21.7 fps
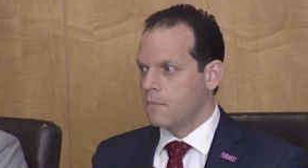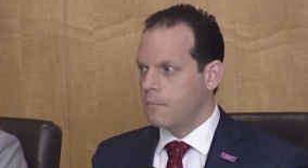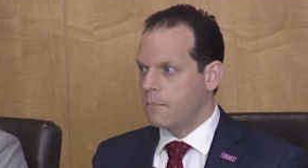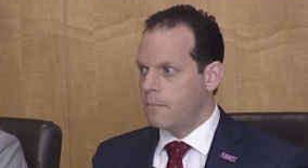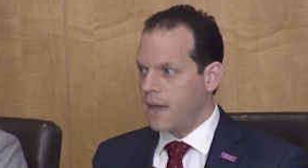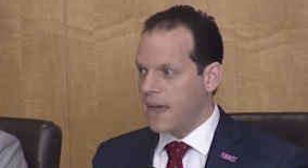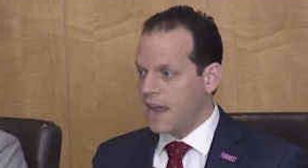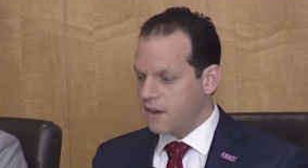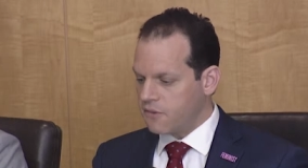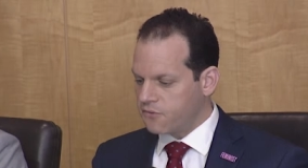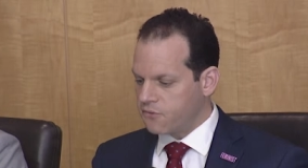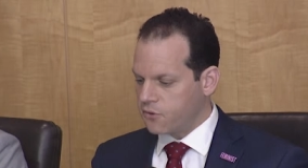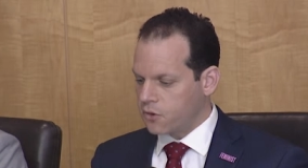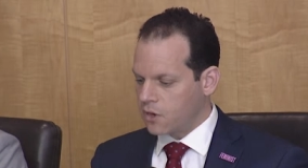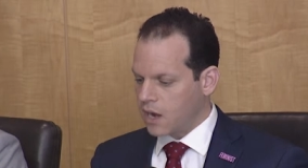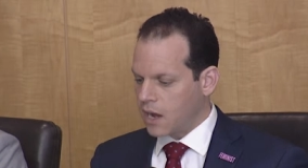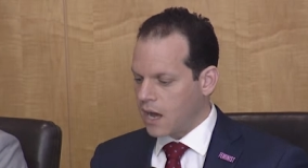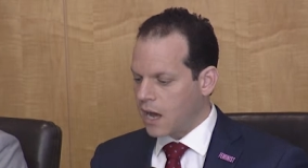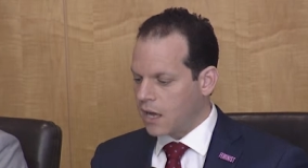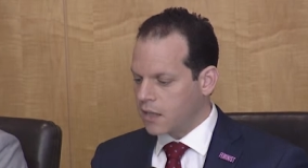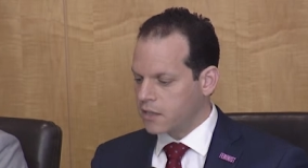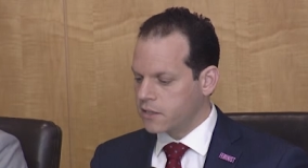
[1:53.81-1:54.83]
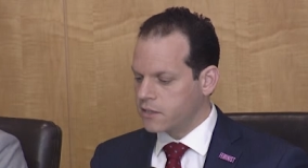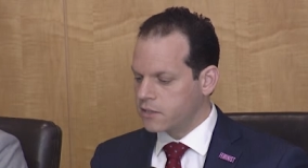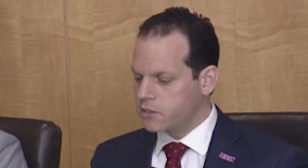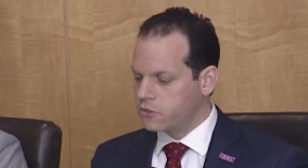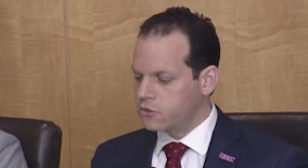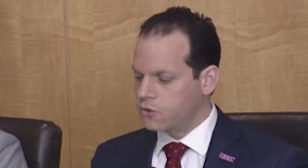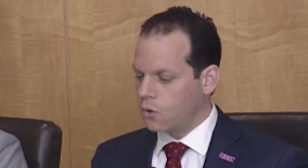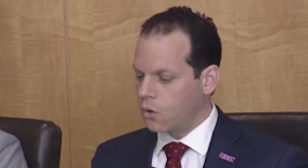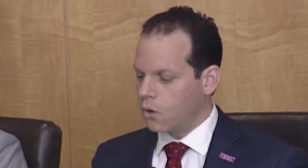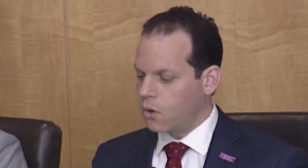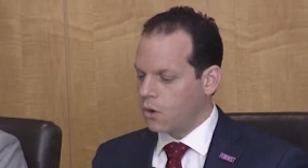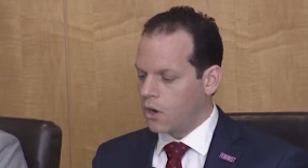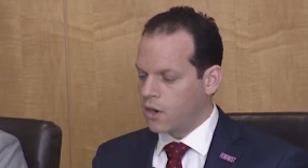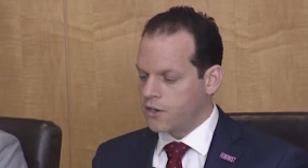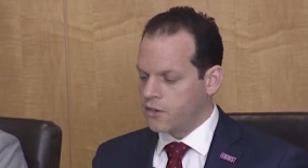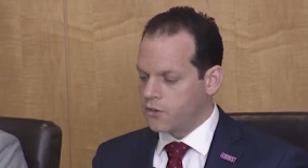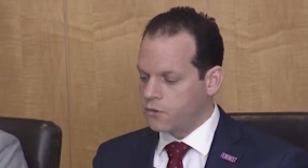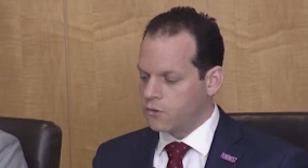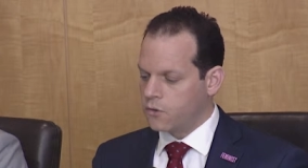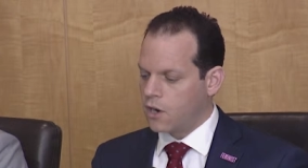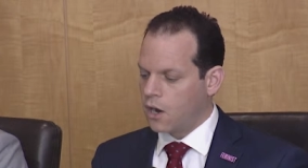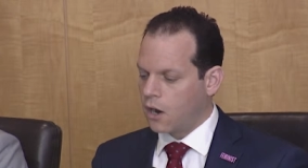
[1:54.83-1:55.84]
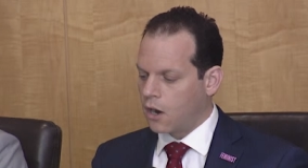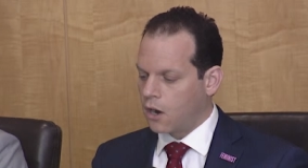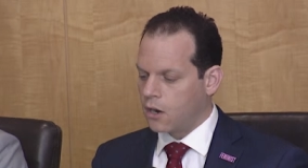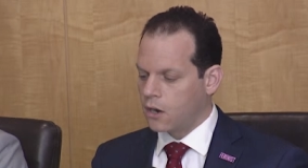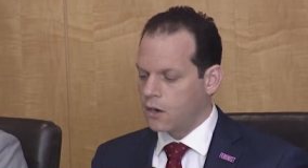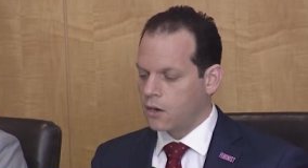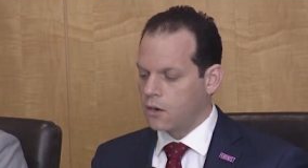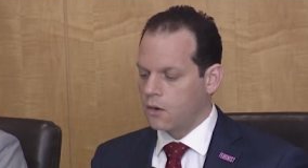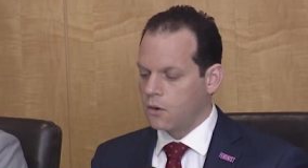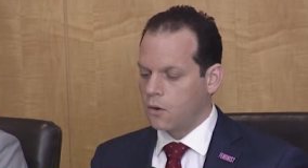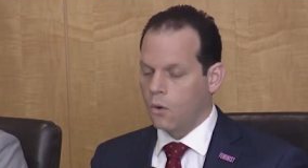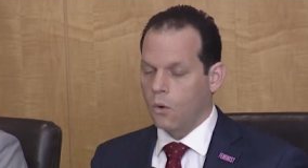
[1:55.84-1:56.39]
pay for college, a new car,